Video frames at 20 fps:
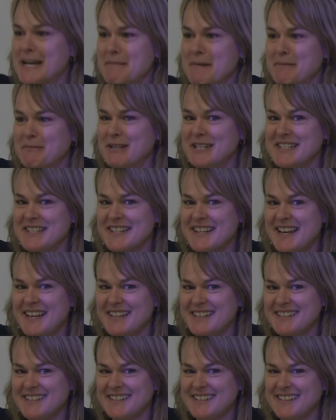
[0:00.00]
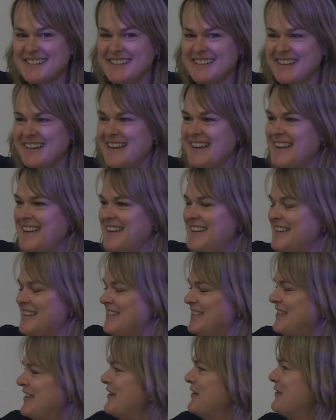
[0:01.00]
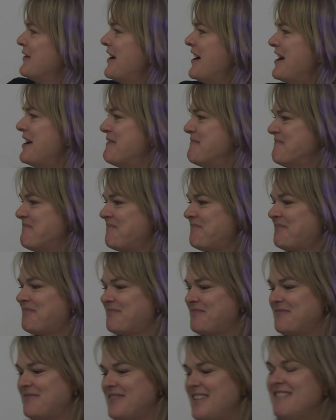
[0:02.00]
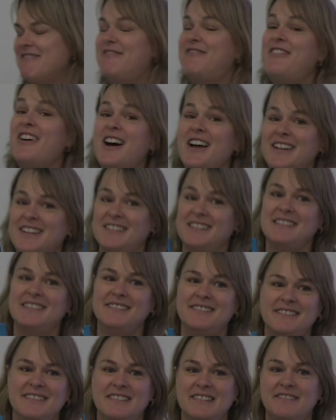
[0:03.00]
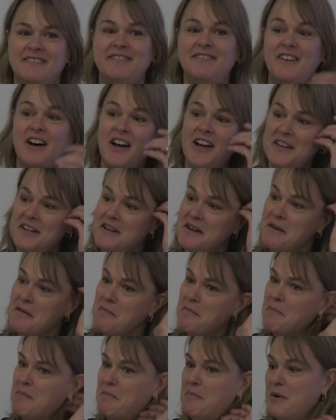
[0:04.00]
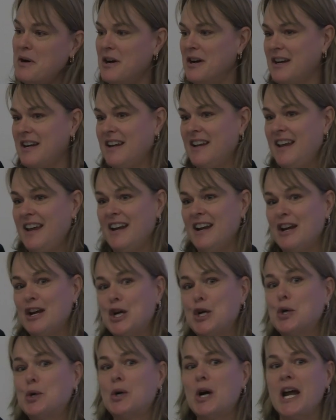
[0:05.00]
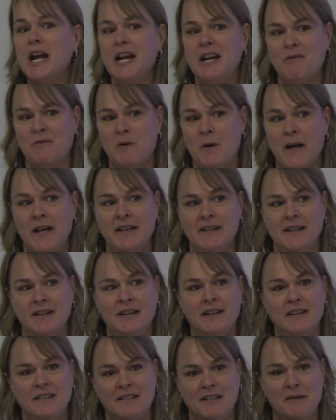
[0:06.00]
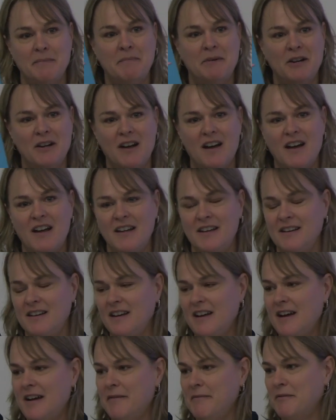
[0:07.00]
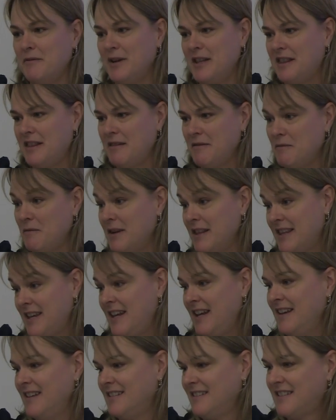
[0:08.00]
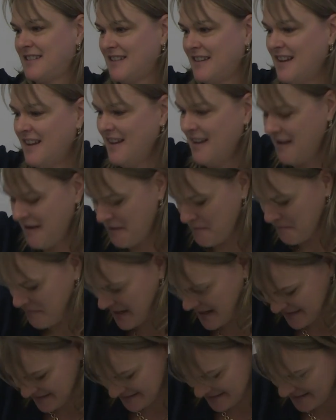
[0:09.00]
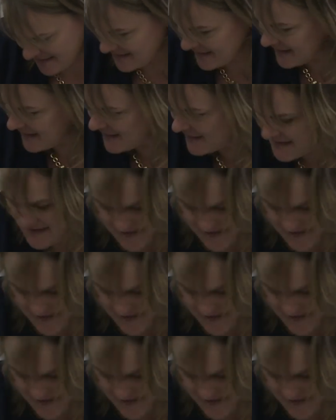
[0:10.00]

become a princess? So um, fun, fun book, and a great one to put on um, with, with kids. I'll pass along